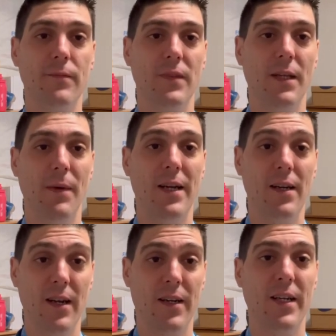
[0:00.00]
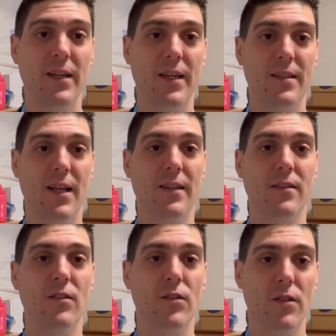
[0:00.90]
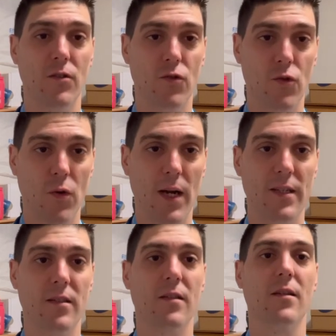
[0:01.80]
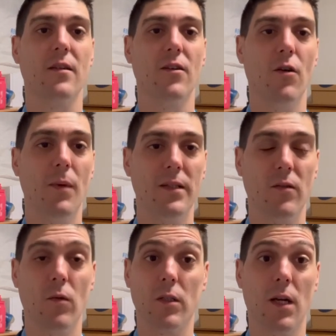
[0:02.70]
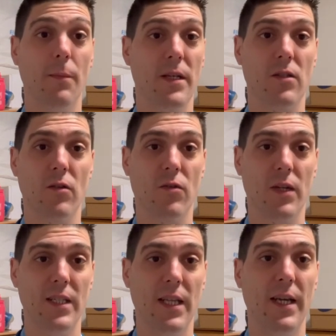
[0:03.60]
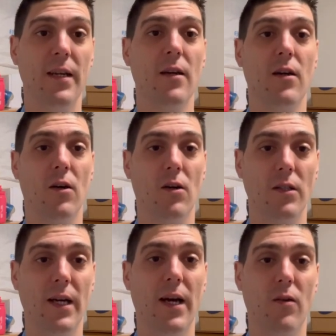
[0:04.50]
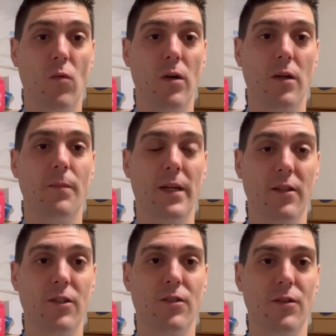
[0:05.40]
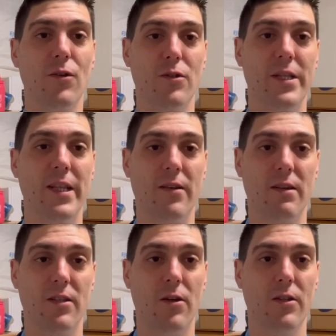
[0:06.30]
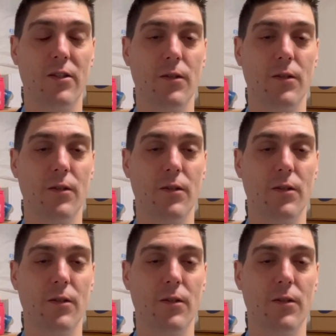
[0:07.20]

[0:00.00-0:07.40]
the main learning is that trust no matter what happens on race day all the hard work, because you'll see the results.